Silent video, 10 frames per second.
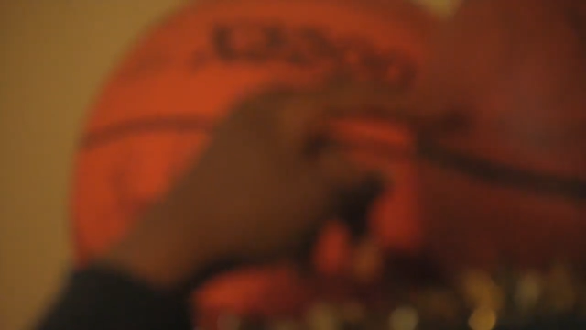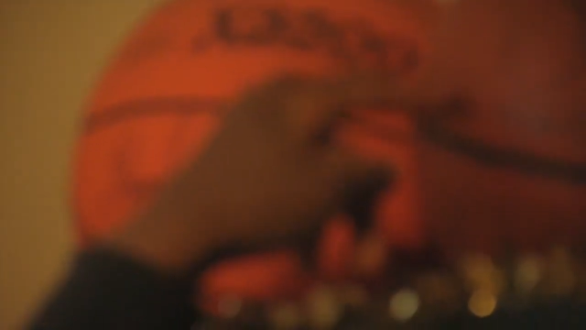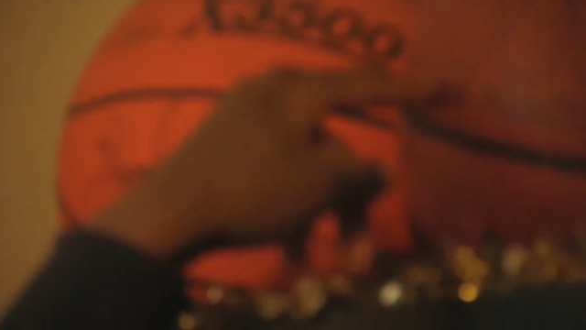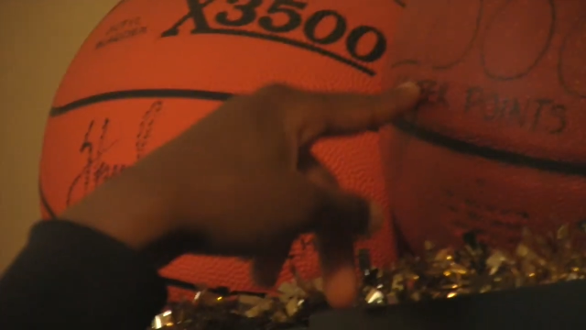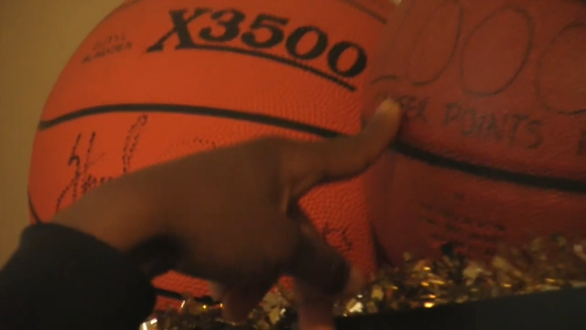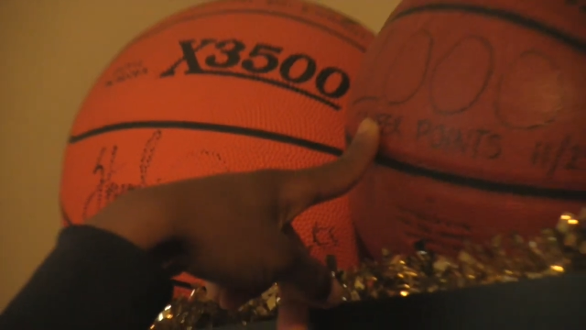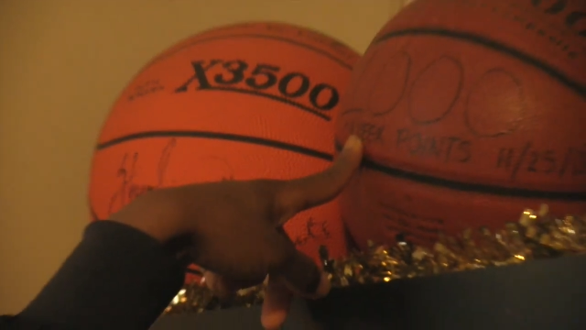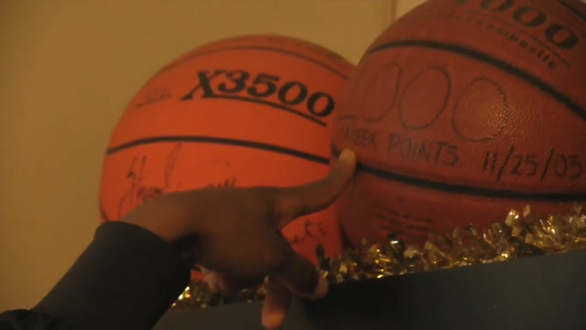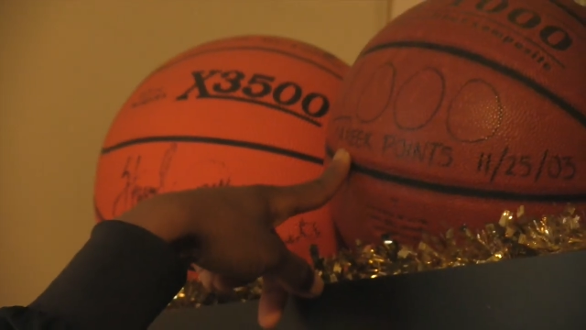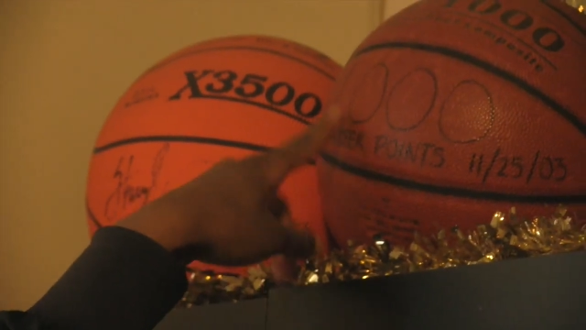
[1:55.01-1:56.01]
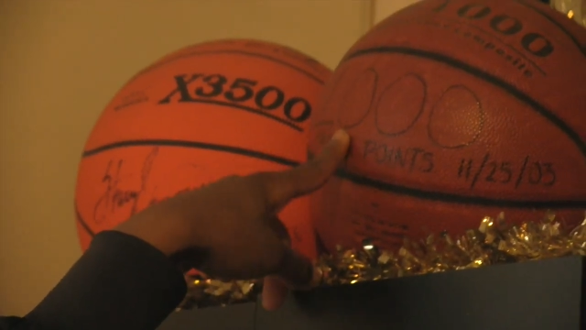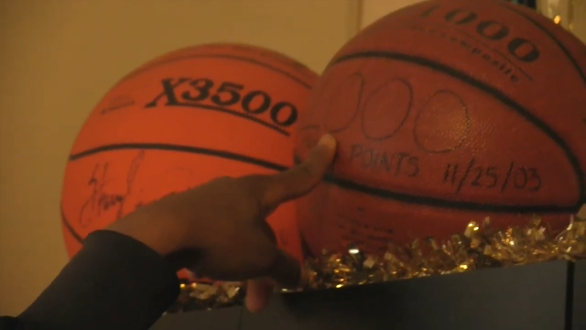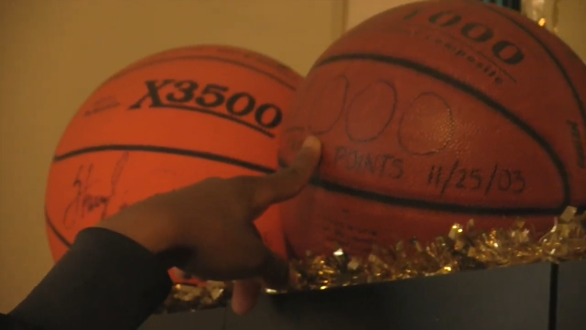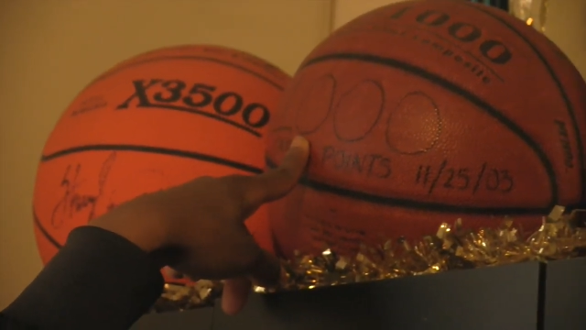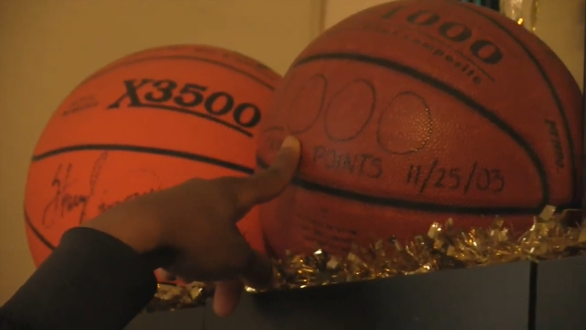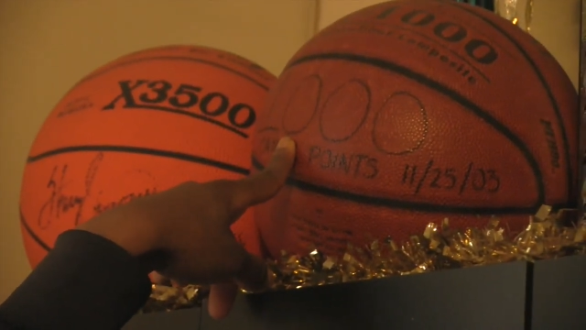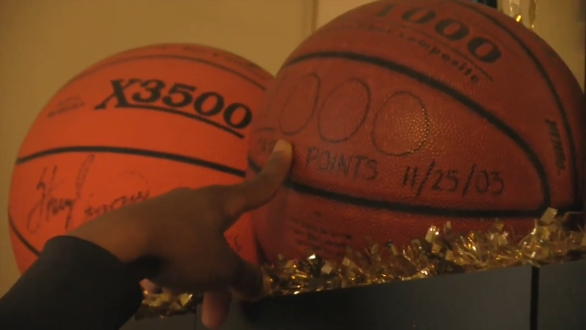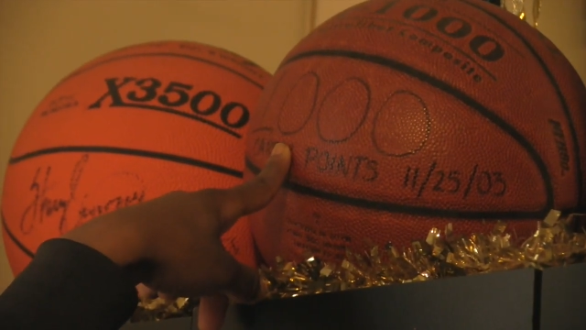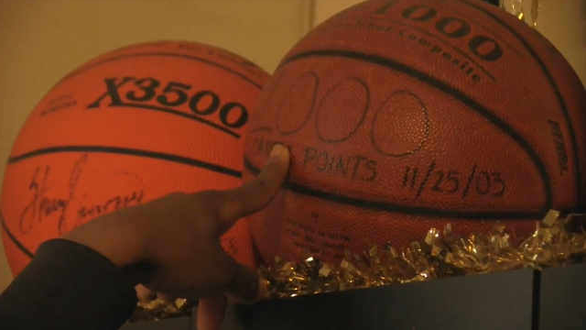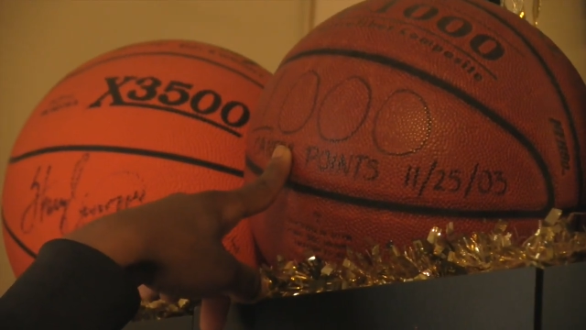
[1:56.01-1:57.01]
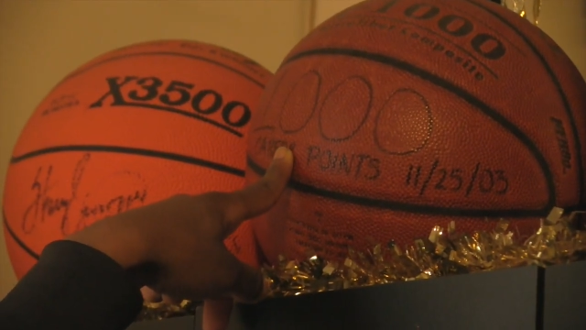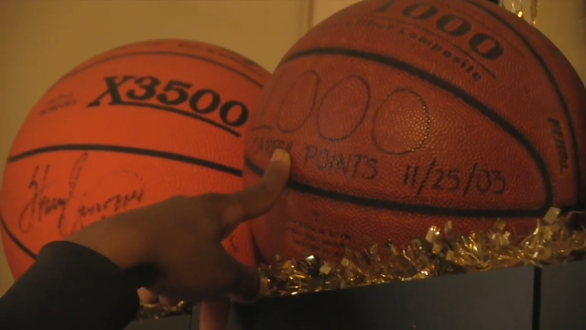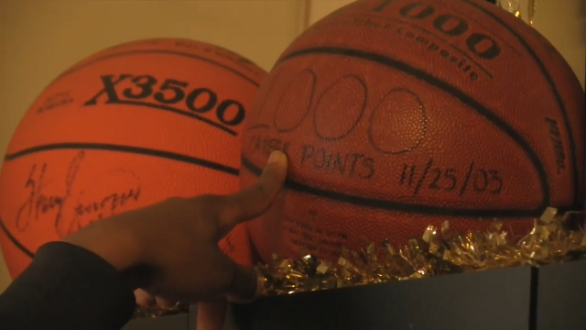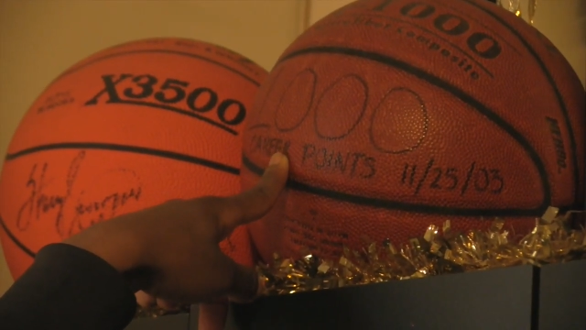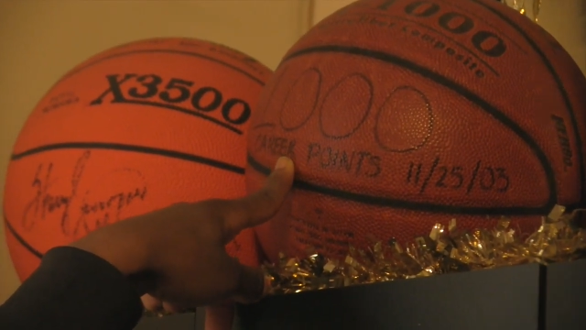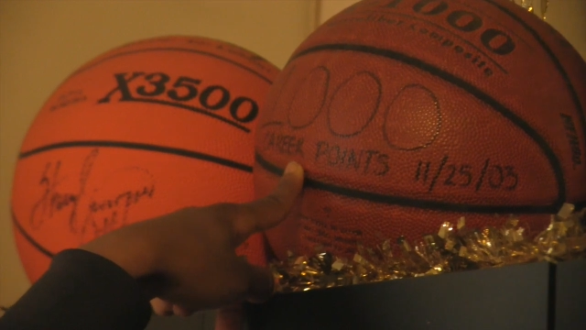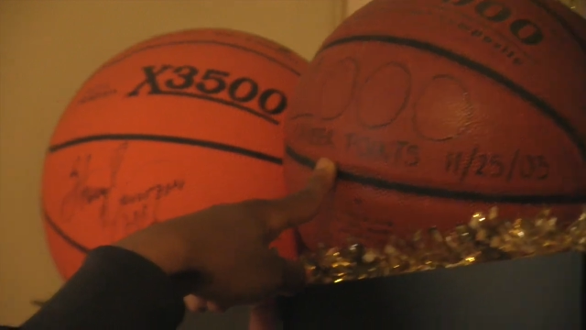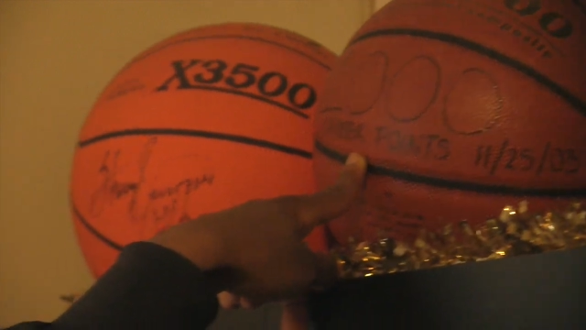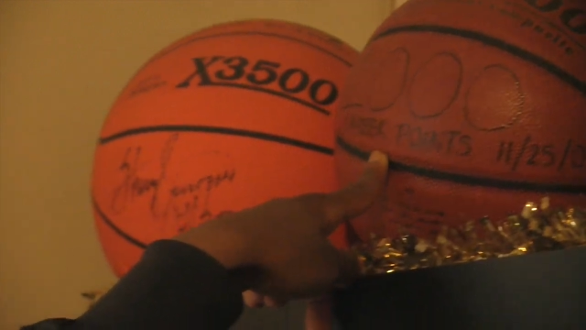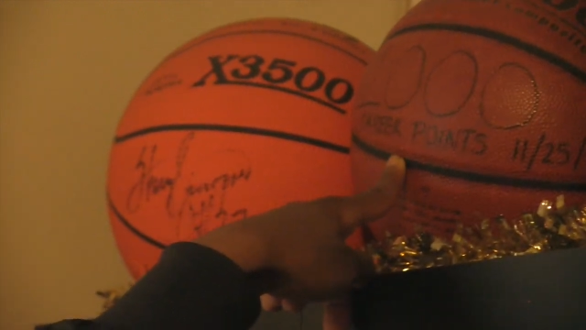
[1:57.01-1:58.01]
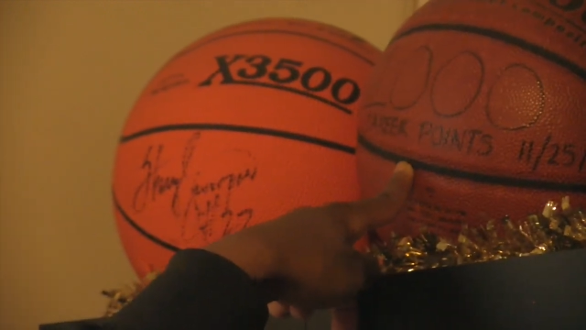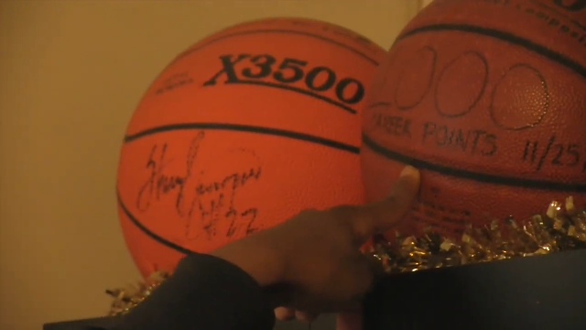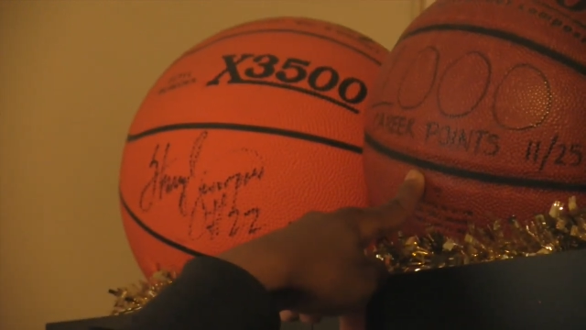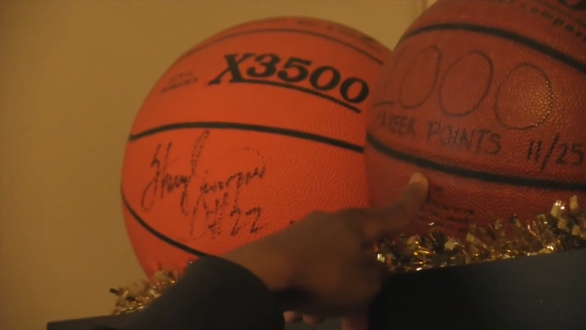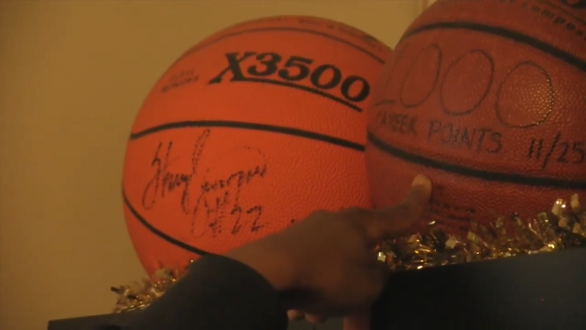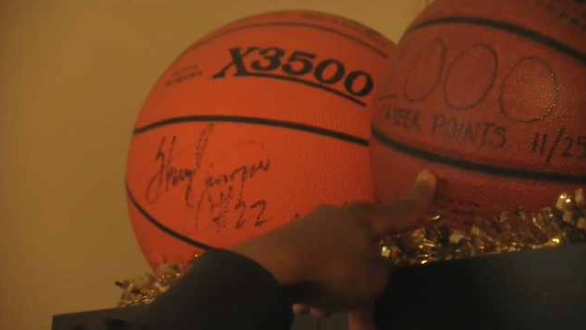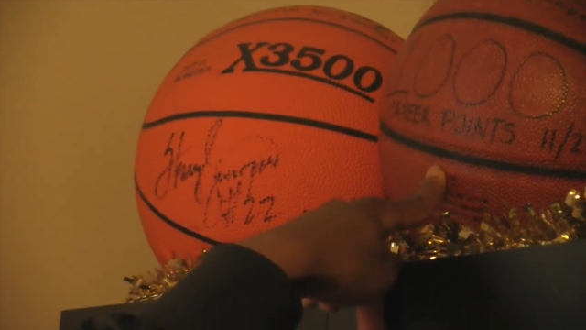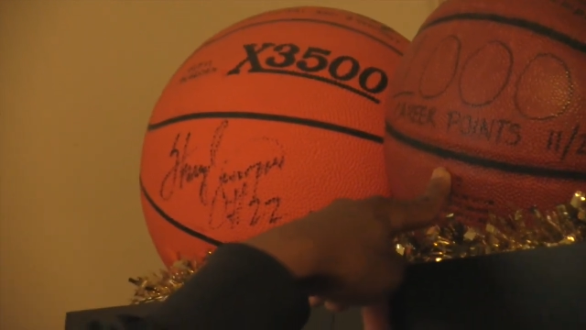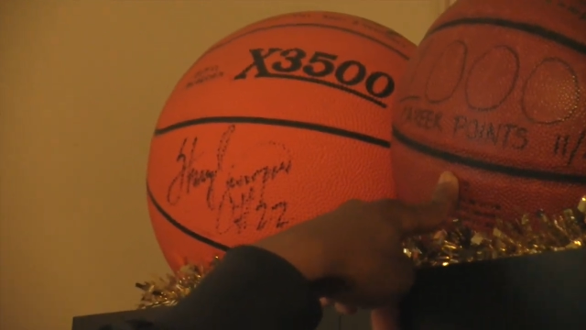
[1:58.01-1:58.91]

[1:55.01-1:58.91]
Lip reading: (no speaker visible)